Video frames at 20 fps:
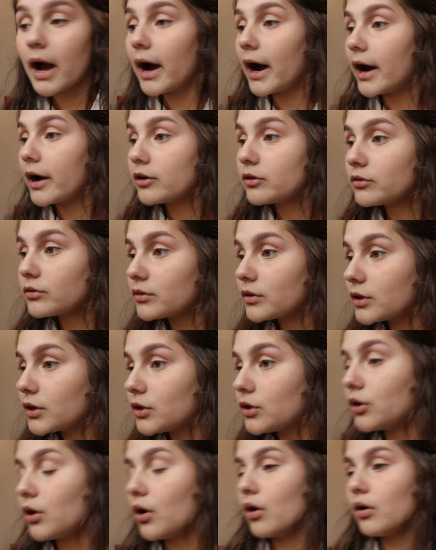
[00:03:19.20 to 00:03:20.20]
I don't really
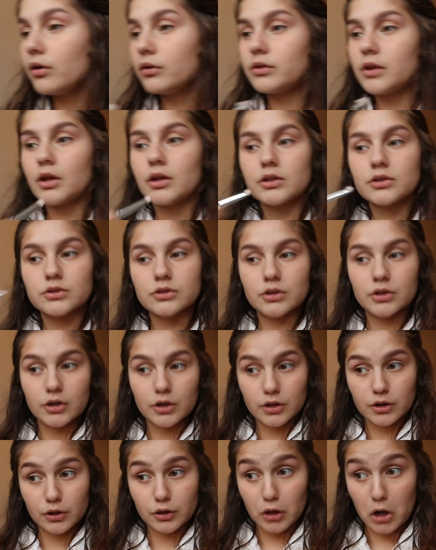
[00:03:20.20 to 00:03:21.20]
know if that looks
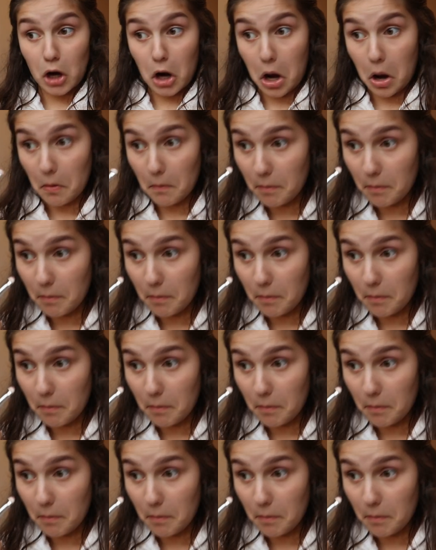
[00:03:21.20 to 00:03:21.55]
good or not.